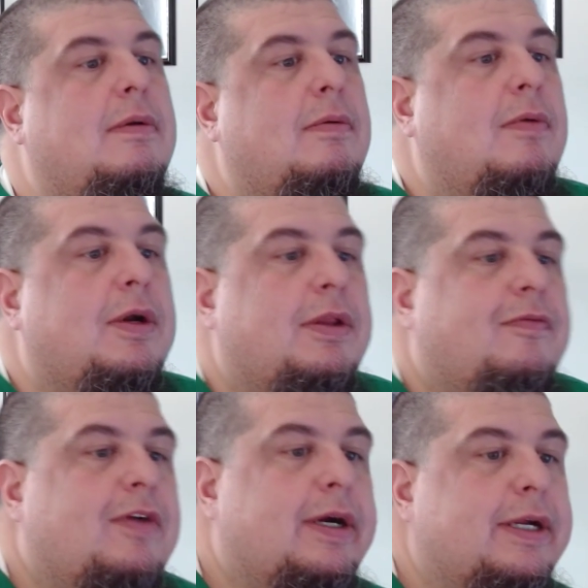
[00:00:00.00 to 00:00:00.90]
one of their
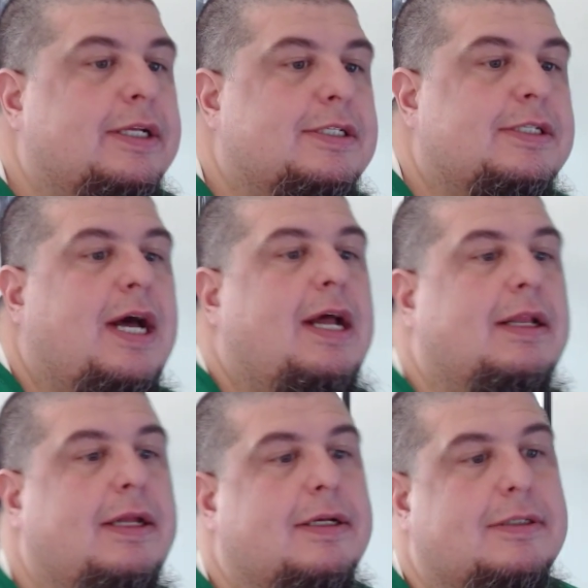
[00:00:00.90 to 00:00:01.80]
various
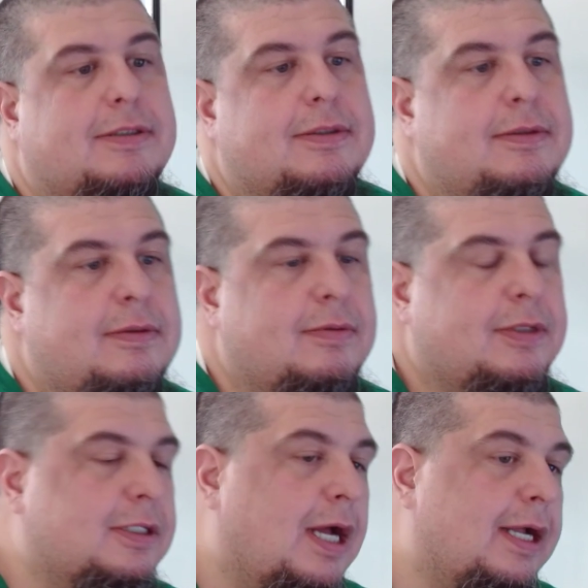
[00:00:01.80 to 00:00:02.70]
dialects,
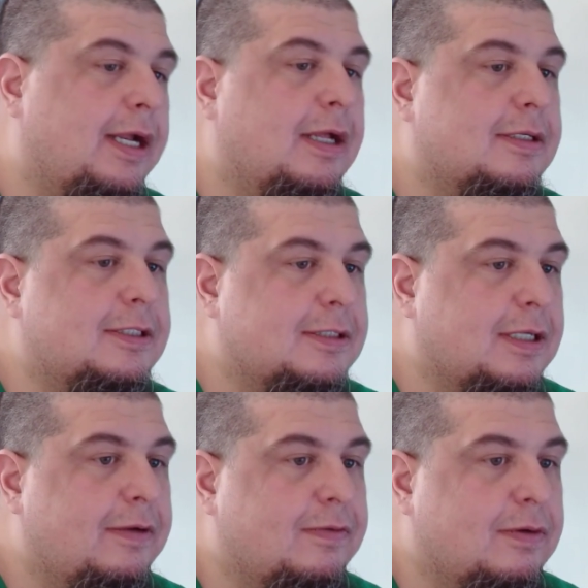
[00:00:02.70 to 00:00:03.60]
which I can't
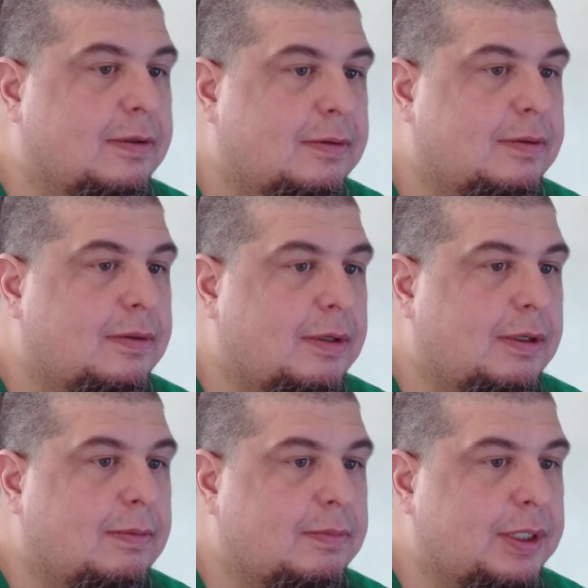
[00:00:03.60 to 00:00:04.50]
decipher.
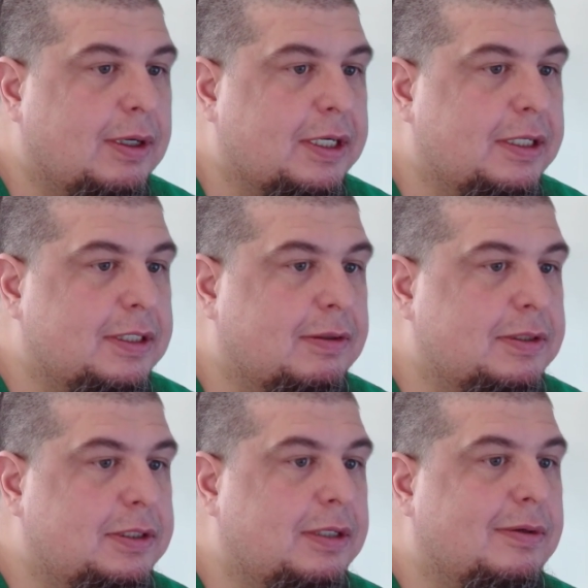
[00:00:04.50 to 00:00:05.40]
I can tell a
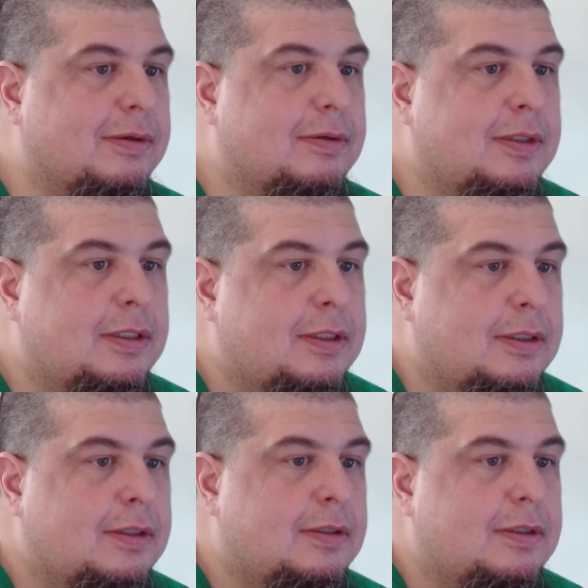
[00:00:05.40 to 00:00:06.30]
general
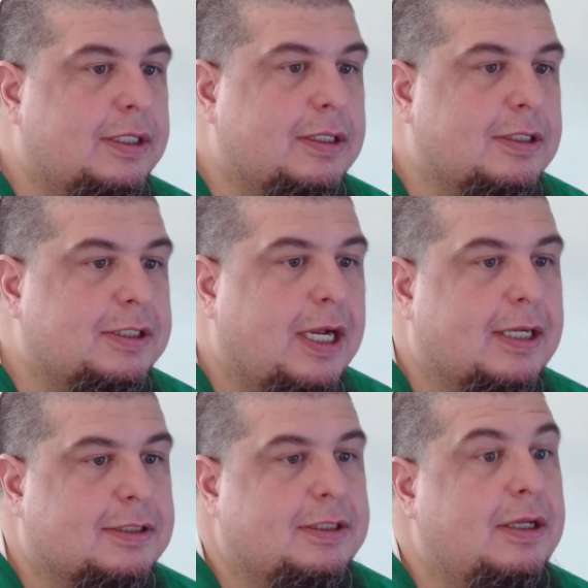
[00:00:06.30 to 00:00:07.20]
English
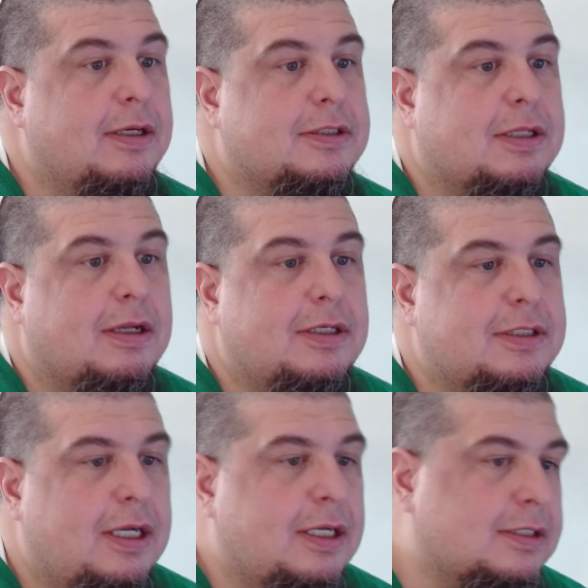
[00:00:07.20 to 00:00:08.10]
accent, a Scottish
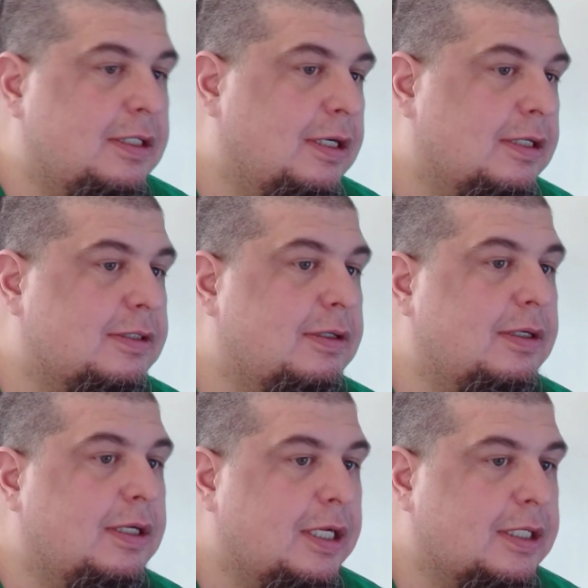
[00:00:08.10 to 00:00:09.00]
accent,
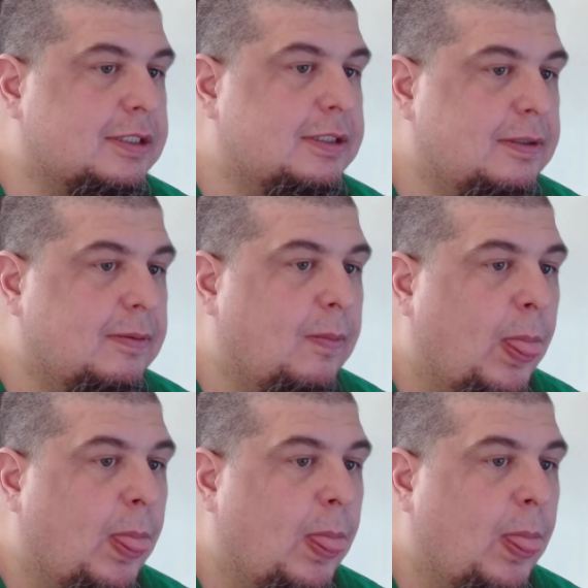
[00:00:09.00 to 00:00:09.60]
Australian accent,